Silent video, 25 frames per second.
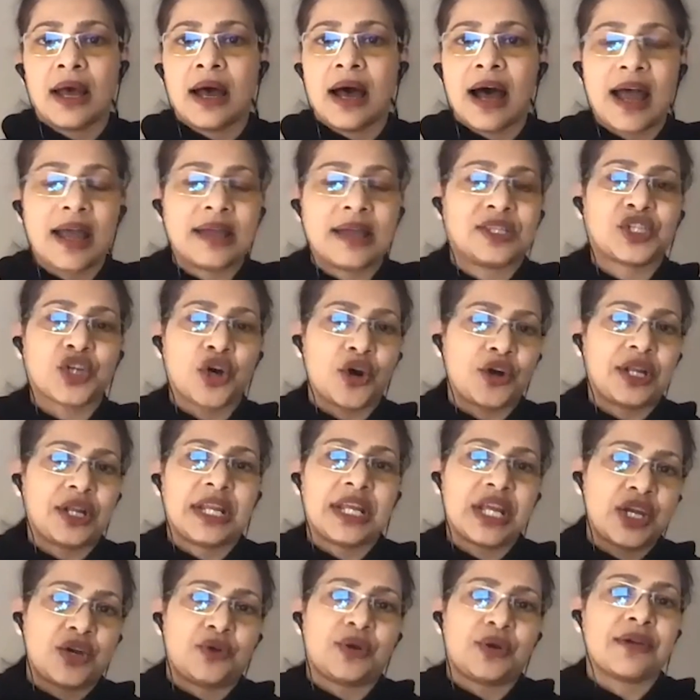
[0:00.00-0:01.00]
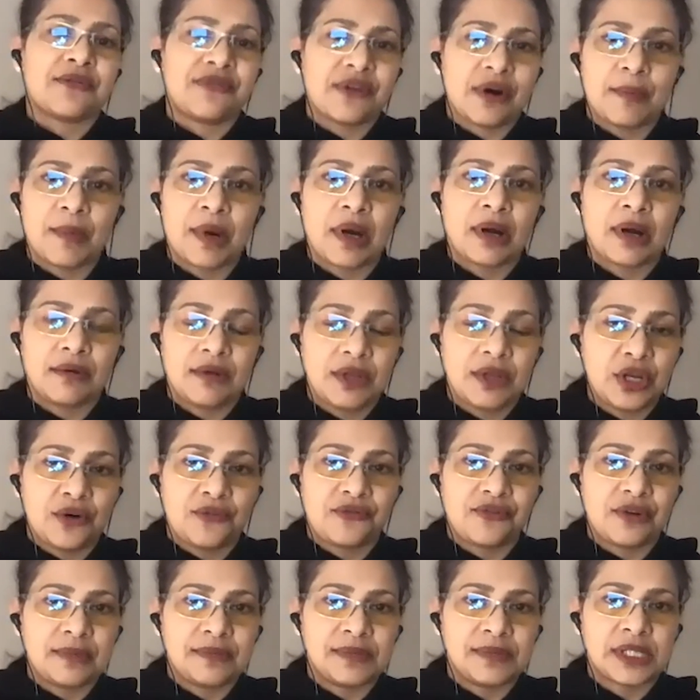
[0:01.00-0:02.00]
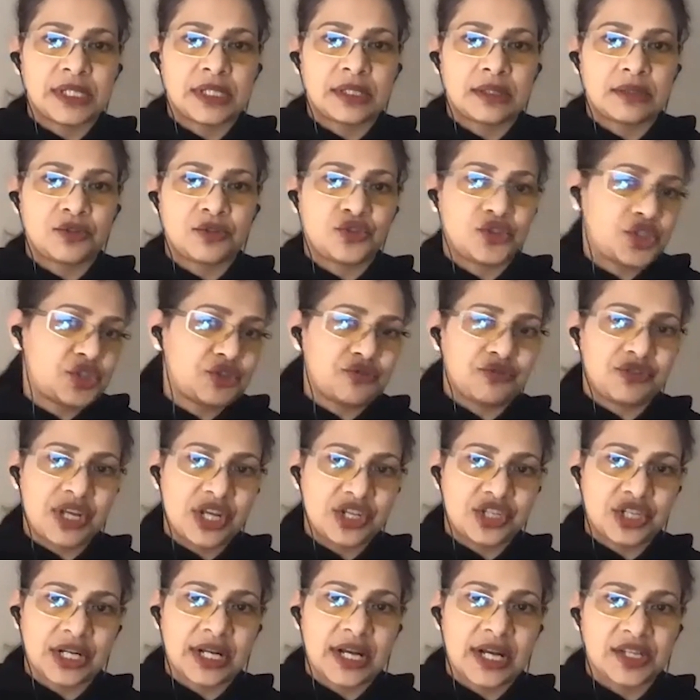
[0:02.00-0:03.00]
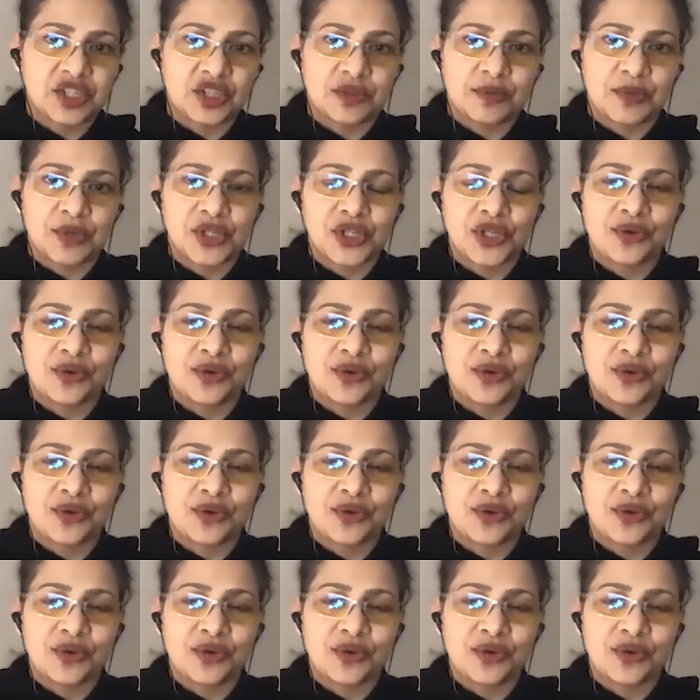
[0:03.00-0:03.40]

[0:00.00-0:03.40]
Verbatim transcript: I started hearing from, you know, from strategic customers.